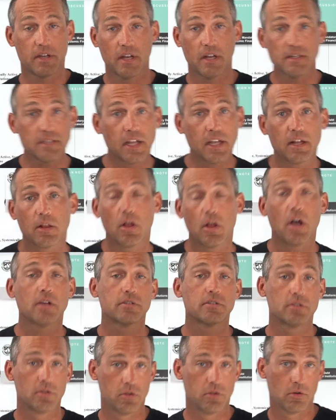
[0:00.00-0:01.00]
does get
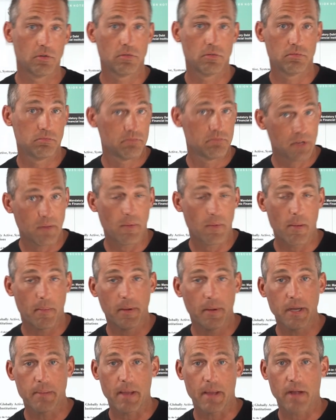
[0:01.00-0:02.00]
lost, they'll give me my
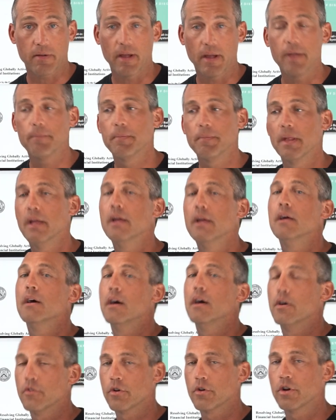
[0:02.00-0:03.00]
money back, right?
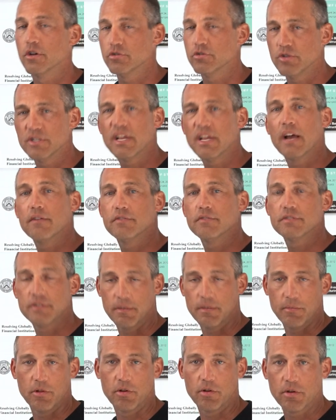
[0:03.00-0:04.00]
Other countries have
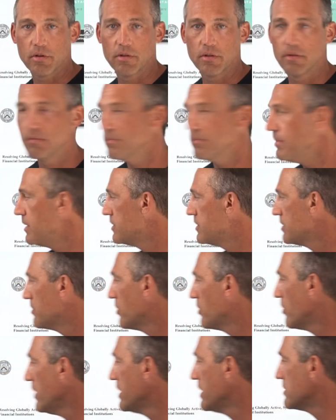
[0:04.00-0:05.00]
similar
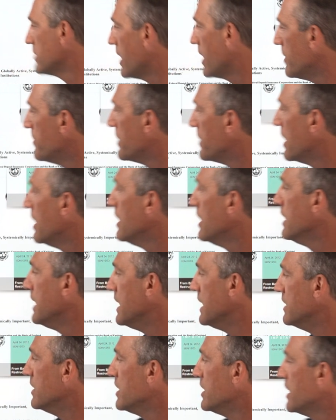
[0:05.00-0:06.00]
things, right?
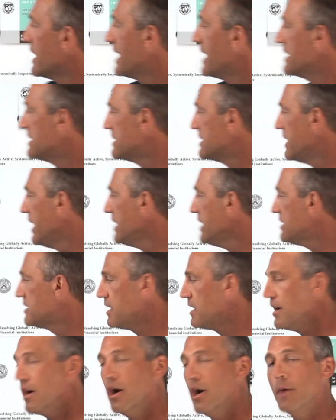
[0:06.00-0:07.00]
In the United
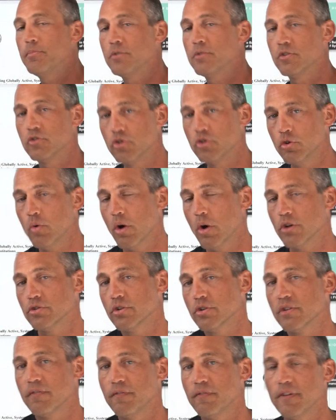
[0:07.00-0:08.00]
States, up to
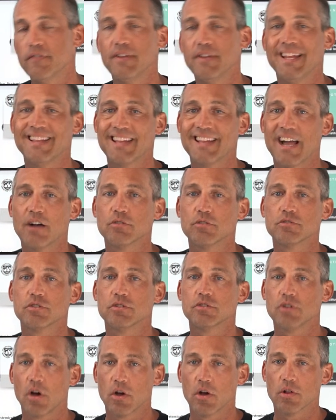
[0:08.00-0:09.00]

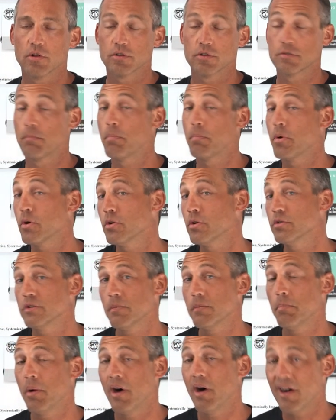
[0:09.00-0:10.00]
$250,000 per
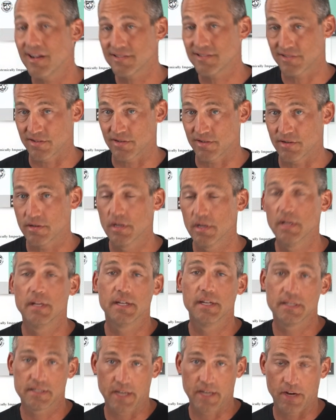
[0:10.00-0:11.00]
depositor
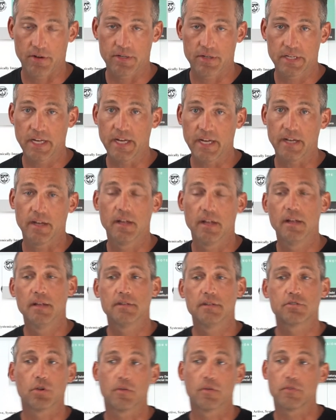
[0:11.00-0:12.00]
is guaranteed.
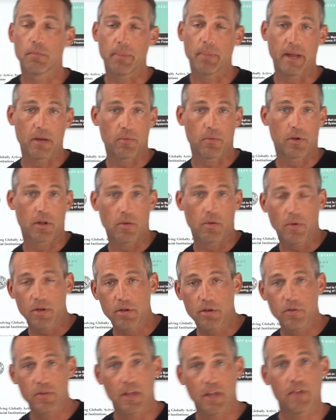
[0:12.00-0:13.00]
So if the bank were to go
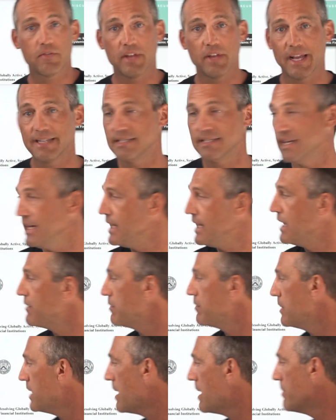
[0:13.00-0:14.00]
under, the FDIC
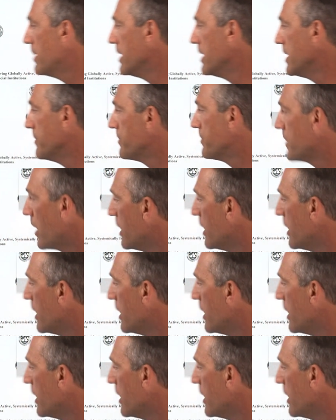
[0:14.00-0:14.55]
gives me that money, all